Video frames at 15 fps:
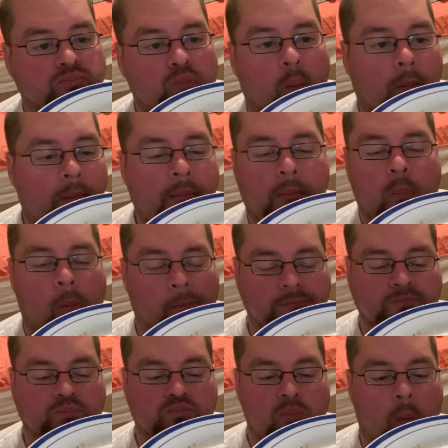Mm.
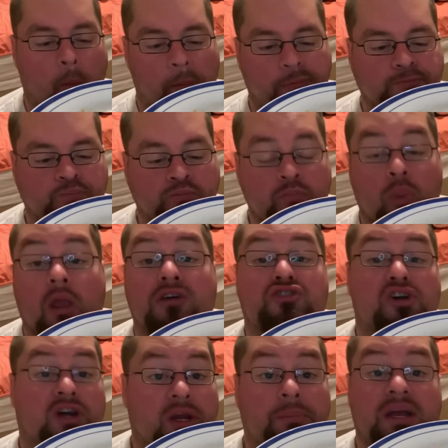So
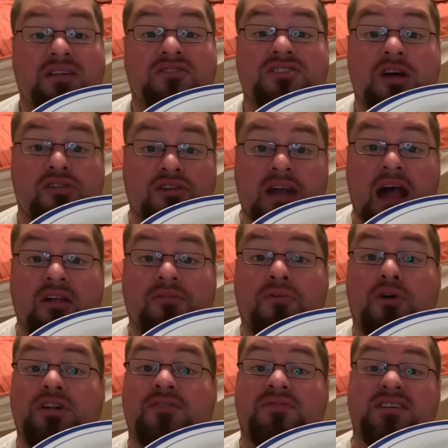I'm going to be in Southern
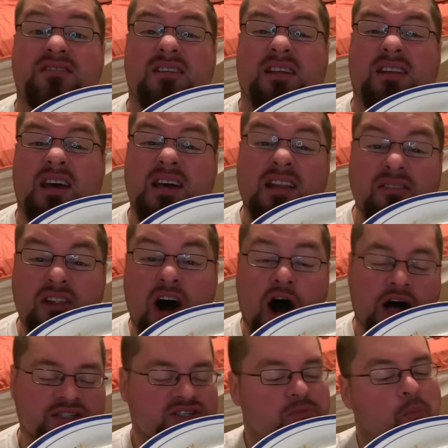California visiting the
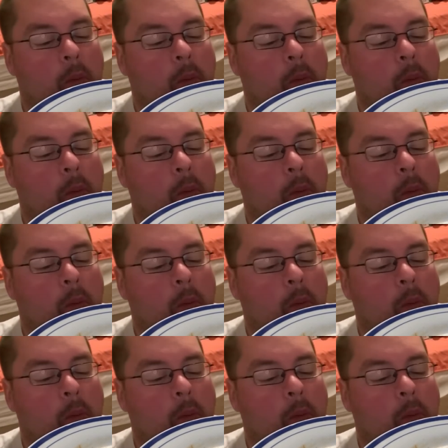in-laws,